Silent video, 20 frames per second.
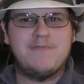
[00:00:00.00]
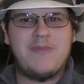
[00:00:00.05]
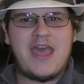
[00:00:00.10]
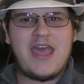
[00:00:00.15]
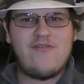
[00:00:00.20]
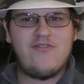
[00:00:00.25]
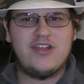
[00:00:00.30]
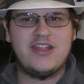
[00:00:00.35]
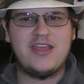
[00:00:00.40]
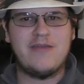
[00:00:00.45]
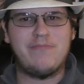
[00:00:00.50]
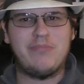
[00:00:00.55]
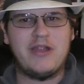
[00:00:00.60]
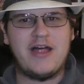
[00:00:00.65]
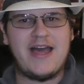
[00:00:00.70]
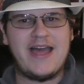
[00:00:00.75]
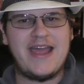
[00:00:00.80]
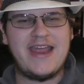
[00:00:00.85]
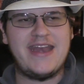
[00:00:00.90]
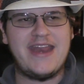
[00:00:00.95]
heavily
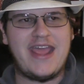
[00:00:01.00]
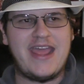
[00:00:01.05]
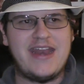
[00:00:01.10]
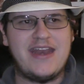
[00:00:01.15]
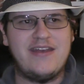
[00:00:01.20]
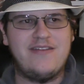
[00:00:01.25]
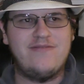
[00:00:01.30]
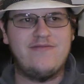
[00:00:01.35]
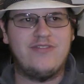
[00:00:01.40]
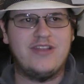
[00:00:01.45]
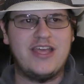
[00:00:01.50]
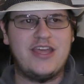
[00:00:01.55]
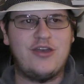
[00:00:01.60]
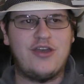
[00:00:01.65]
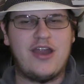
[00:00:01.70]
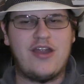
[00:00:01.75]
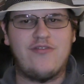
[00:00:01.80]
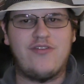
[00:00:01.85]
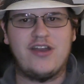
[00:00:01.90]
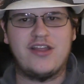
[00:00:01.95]
implied and
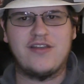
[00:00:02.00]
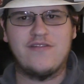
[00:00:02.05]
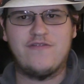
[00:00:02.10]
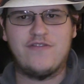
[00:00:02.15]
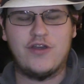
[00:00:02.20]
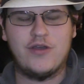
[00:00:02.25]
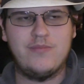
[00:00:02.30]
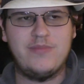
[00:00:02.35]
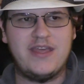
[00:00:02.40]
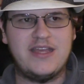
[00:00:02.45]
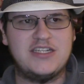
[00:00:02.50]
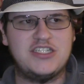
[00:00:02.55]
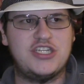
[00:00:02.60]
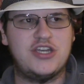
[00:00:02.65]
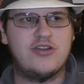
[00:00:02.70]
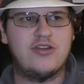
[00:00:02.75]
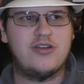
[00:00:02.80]
later outright confirmed that